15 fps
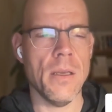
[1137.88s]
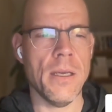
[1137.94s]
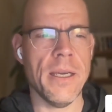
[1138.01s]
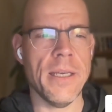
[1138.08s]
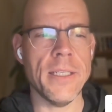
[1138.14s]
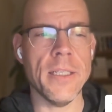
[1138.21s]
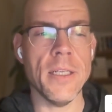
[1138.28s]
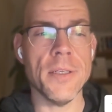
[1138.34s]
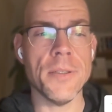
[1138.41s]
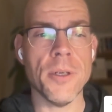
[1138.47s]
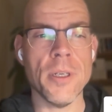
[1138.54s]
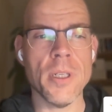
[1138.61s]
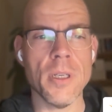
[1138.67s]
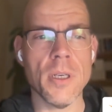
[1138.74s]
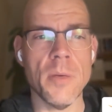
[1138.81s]
And in
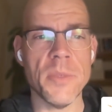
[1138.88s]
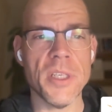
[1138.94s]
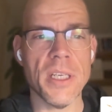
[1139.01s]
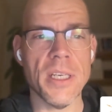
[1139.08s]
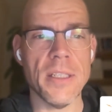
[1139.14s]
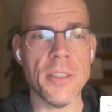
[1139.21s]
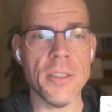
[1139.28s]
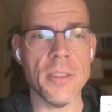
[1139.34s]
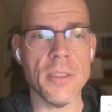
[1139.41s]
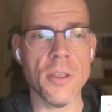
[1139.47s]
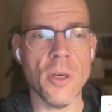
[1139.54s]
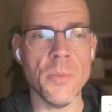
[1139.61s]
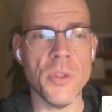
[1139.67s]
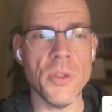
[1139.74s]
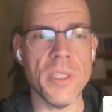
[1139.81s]
internal
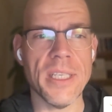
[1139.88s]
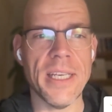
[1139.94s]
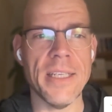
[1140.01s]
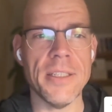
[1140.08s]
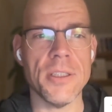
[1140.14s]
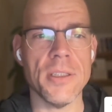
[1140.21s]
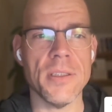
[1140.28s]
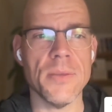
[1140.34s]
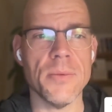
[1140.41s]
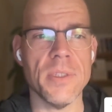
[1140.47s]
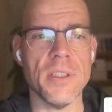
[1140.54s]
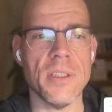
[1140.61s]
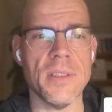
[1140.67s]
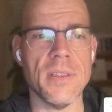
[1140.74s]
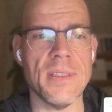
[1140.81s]
communications, we
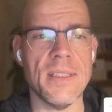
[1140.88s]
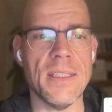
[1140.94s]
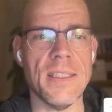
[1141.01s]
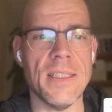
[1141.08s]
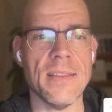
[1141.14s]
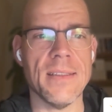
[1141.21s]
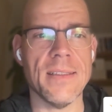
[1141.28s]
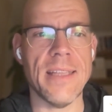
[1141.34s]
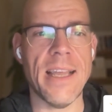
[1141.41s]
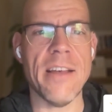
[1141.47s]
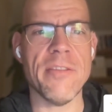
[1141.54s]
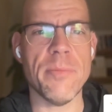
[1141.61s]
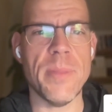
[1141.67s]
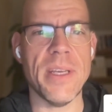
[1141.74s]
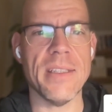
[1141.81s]
see that
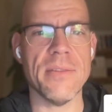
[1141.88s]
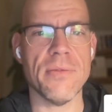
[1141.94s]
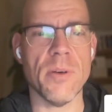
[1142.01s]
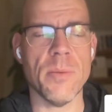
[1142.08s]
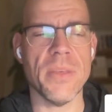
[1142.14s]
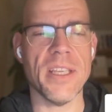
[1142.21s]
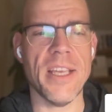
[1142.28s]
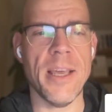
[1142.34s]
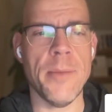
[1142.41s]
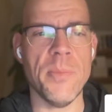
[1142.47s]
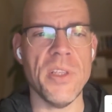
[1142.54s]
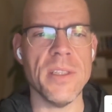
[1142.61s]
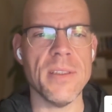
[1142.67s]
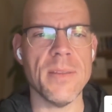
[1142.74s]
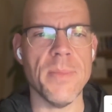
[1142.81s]
Staffbase from
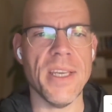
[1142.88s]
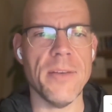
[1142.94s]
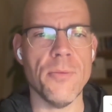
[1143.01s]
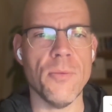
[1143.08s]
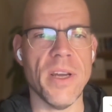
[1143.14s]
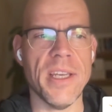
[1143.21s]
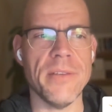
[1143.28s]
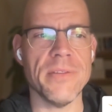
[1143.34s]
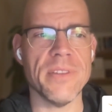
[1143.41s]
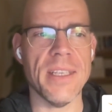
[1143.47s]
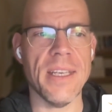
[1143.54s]
Chemnitz made waves